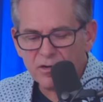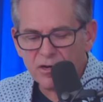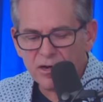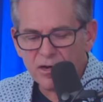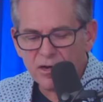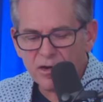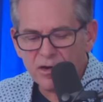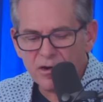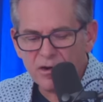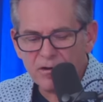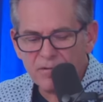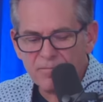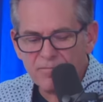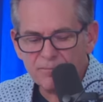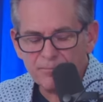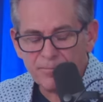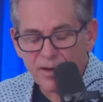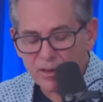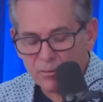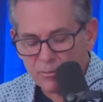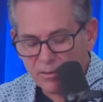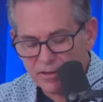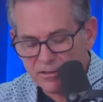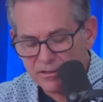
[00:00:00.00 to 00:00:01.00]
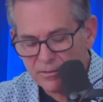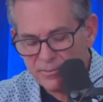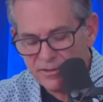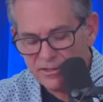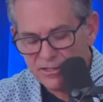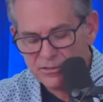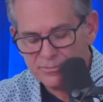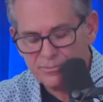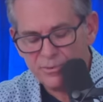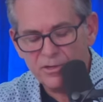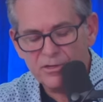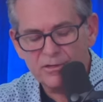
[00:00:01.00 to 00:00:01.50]
by the way, let me
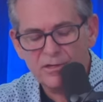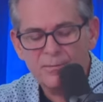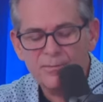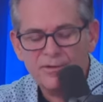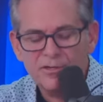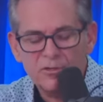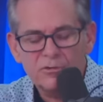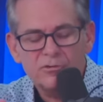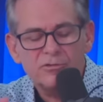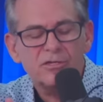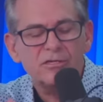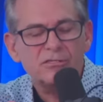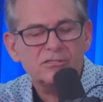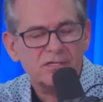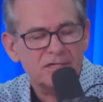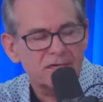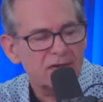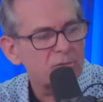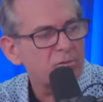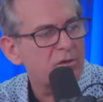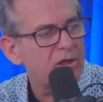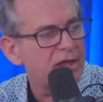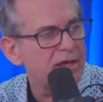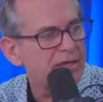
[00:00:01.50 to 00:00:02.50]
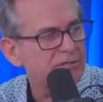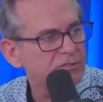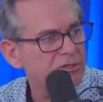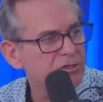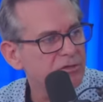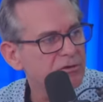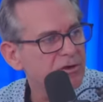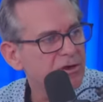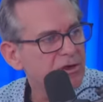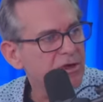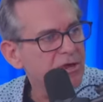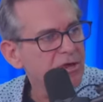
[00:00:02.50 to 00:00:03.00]
do this and then we'll ask you.